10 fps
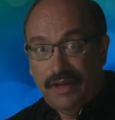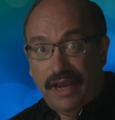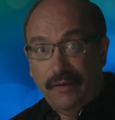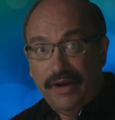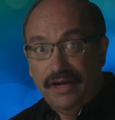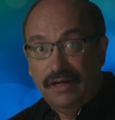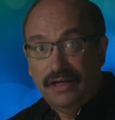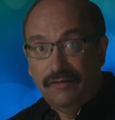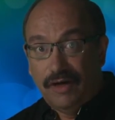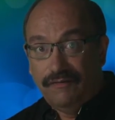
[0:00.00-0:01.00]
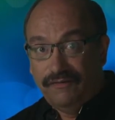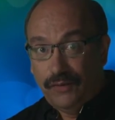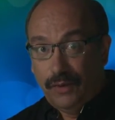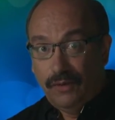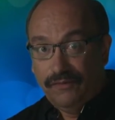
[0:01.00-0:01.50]
the area of a
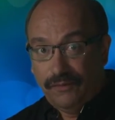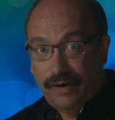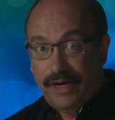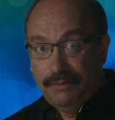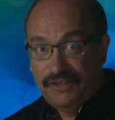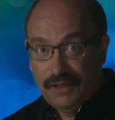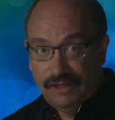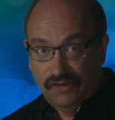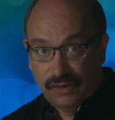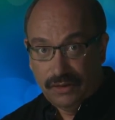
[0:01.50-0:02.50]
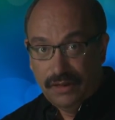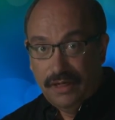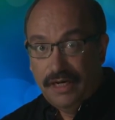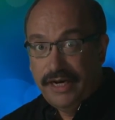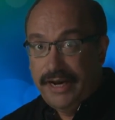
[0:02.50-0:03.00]
full frame sensor,
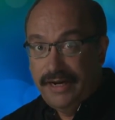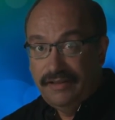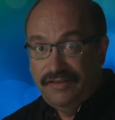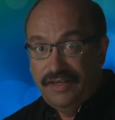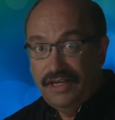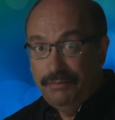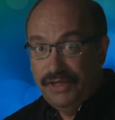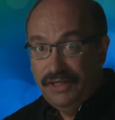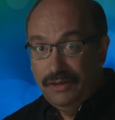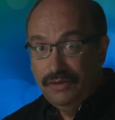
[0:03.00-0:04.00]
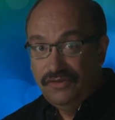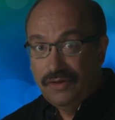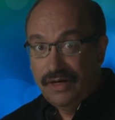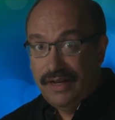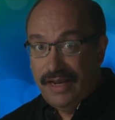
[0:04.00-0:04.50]
can indeed be used
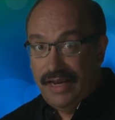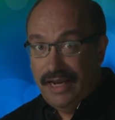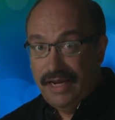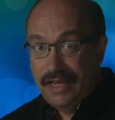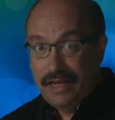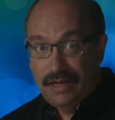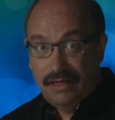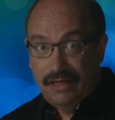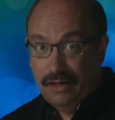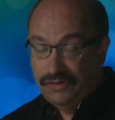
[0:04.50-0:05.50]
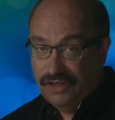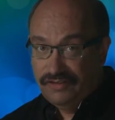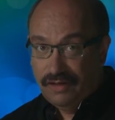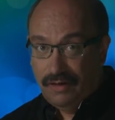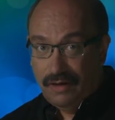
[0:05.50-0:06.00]
on any EOS
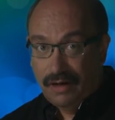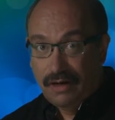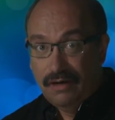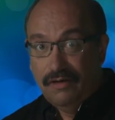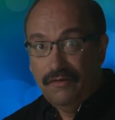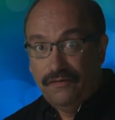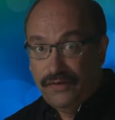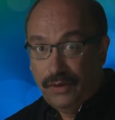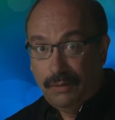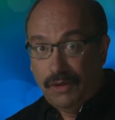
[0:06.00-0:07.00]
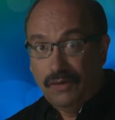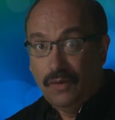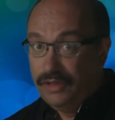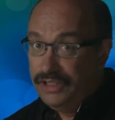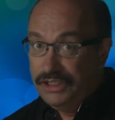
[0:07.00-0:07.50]
SLR, film
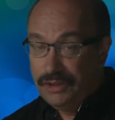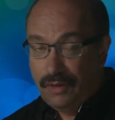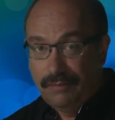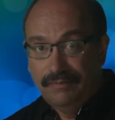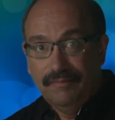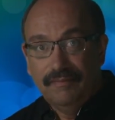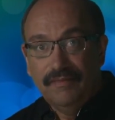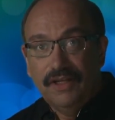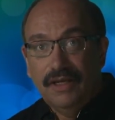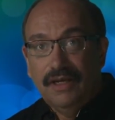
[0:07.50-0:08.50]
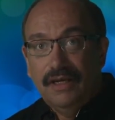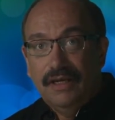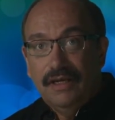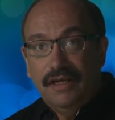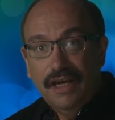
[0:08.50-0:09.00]
or digital.
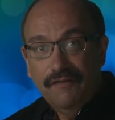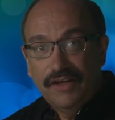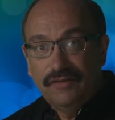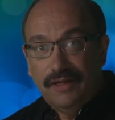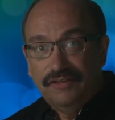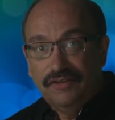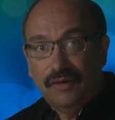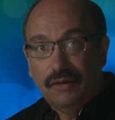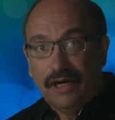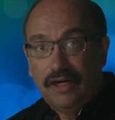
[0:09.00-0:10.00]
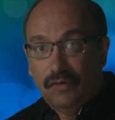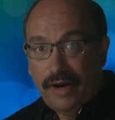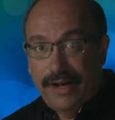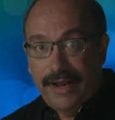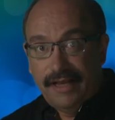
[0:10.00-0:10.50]
EFS lenses are a
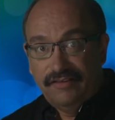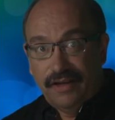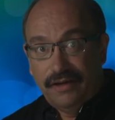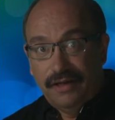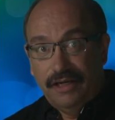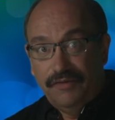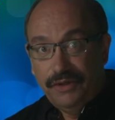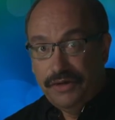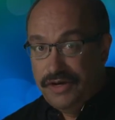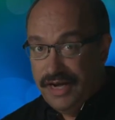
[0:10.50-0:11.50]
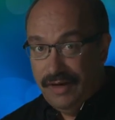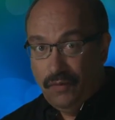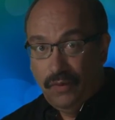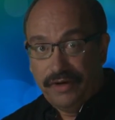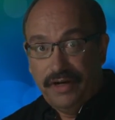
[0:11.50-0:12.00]
great asset if you're
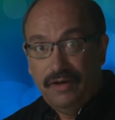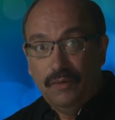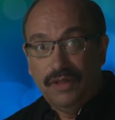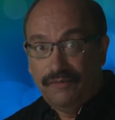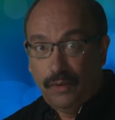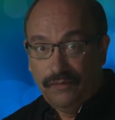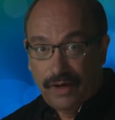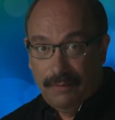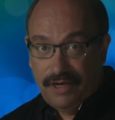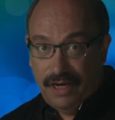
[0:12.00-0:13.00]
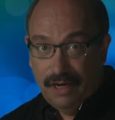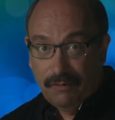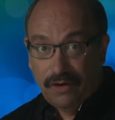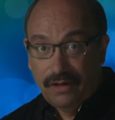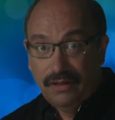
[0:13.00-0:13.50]
not working with a full frame
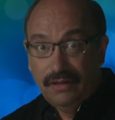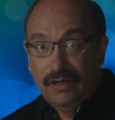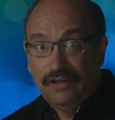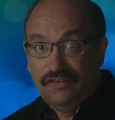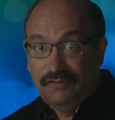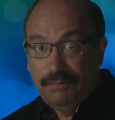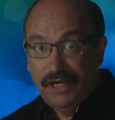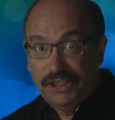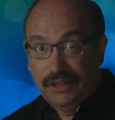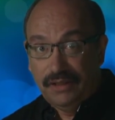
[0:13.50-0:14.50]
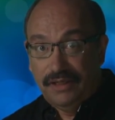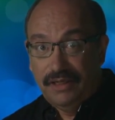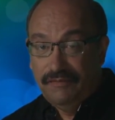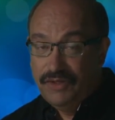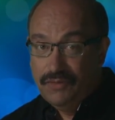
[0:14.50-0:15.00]
camera,
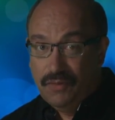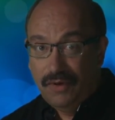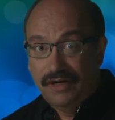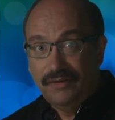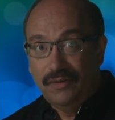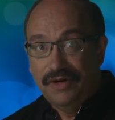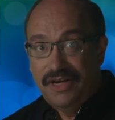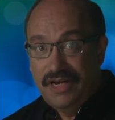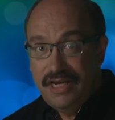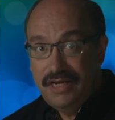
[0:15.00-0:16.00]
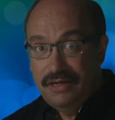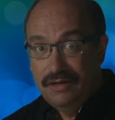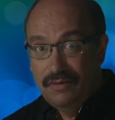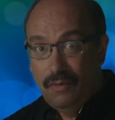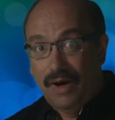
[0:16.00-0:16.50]
especially if you want or
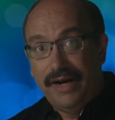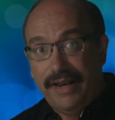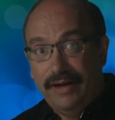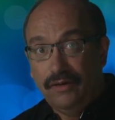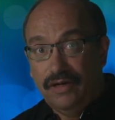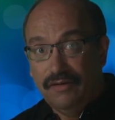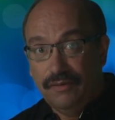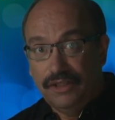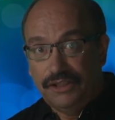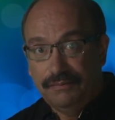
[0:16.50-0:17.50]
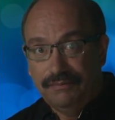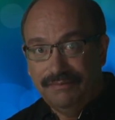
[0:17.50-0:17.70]
need wide angle coverage.